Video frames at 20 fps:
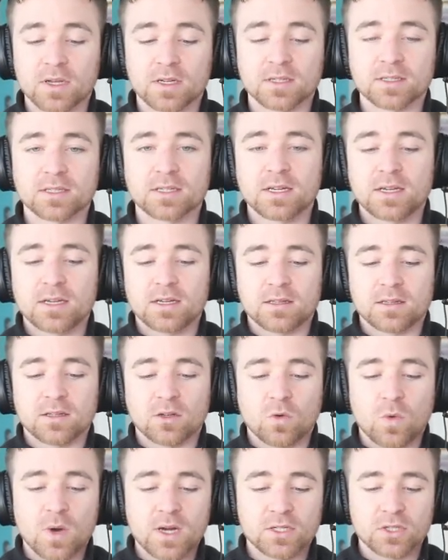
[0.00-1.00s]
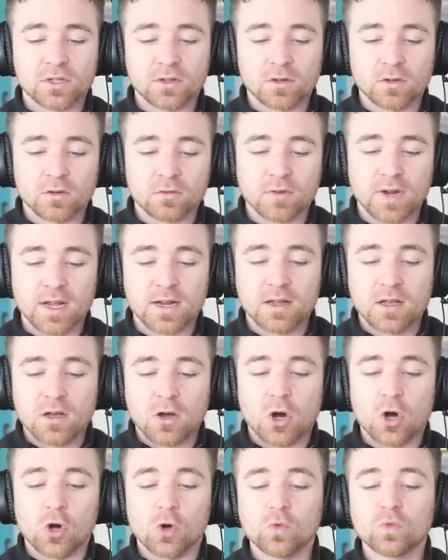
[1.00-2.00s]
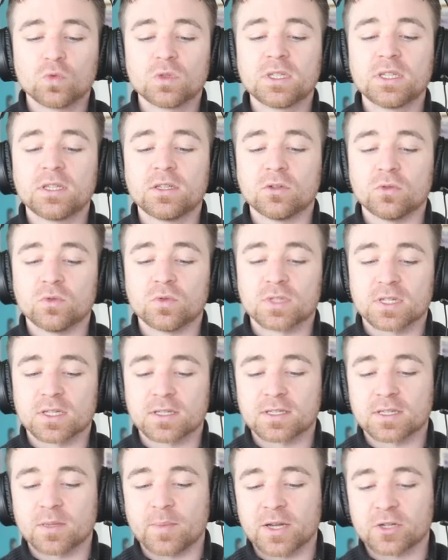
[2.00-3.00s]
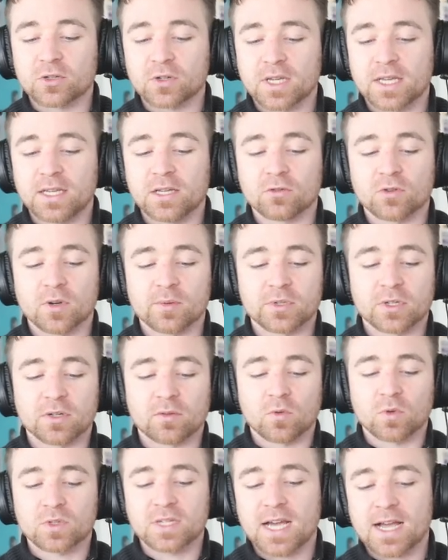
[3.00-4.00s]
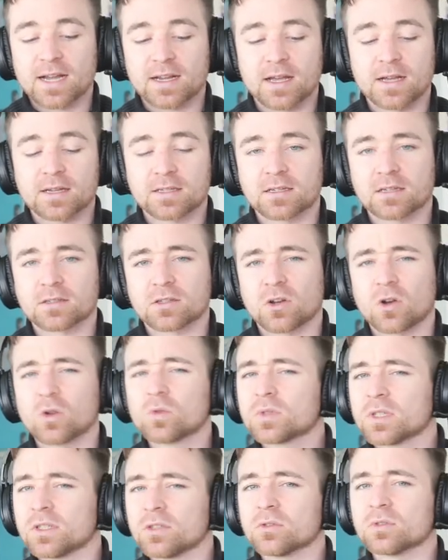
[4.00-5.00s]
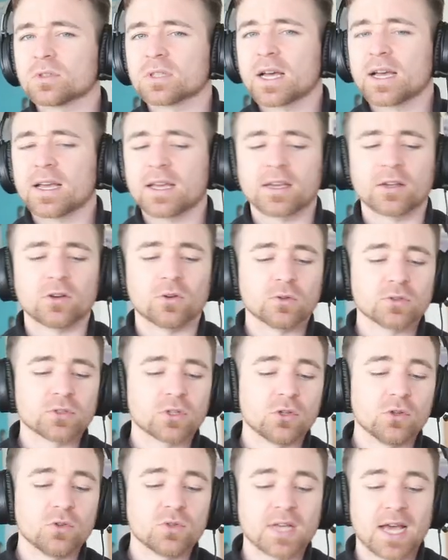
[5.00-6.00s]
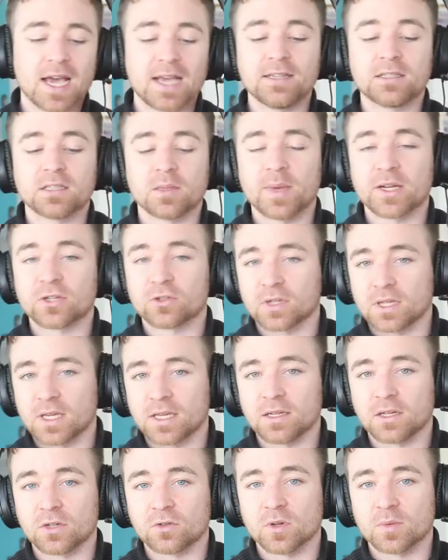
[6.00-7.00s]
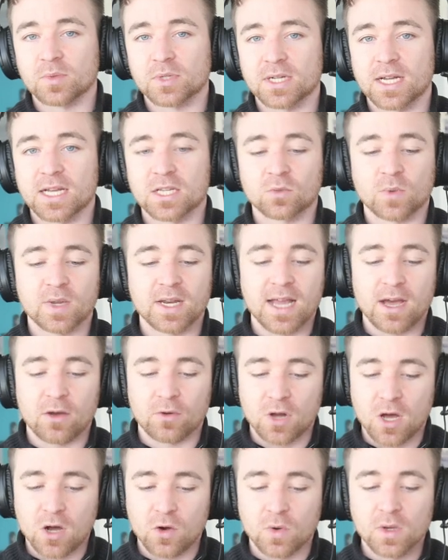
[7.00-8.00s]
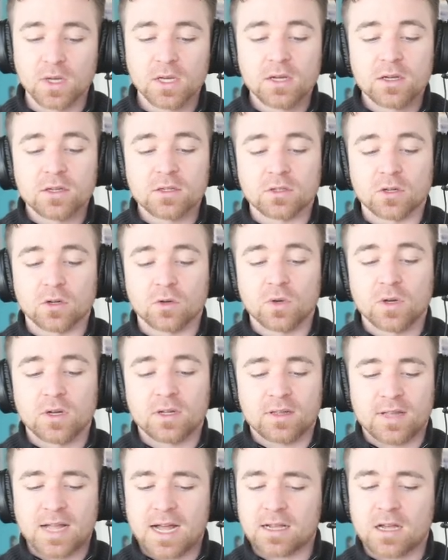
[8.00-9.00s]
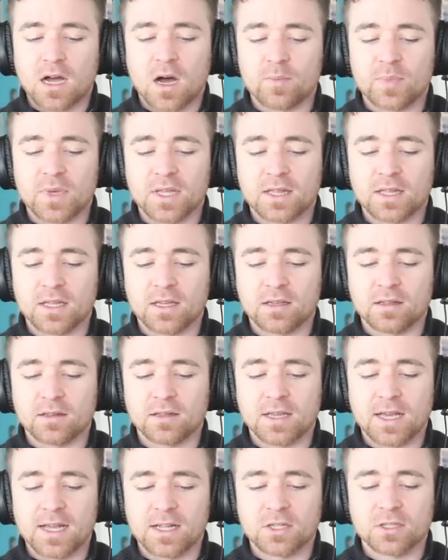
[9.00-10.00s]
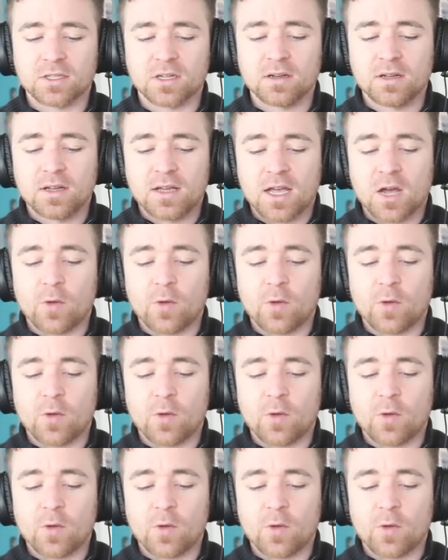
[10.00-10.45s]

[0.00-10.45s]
Because the question read only uses symmetric key encryption. Well, TACACS doesn't only use that, it can also use asymmetric key encryption, as we now know. So that can't be the, the answer.